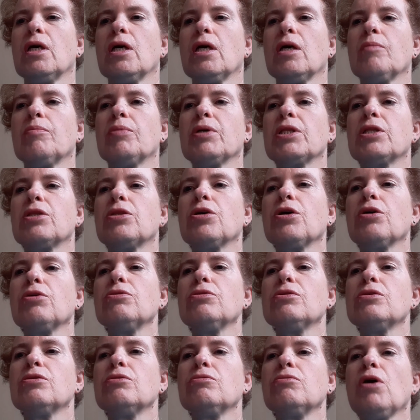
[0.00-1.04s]
But
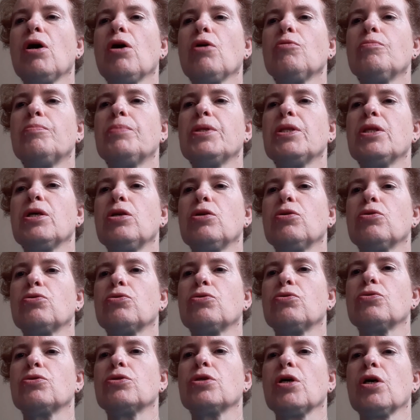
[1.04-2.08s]
those who hope in the
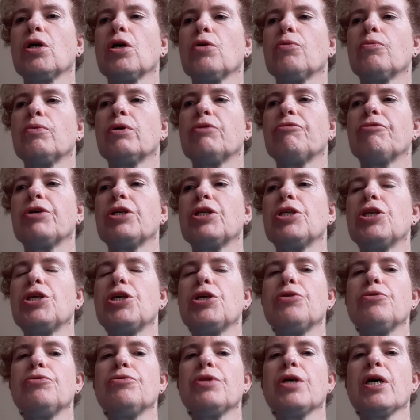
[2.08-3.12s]
Lord will
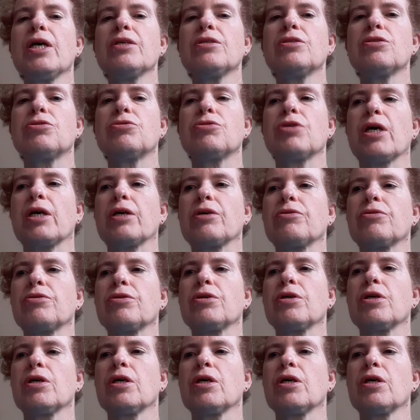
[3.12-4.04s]
renew their strength.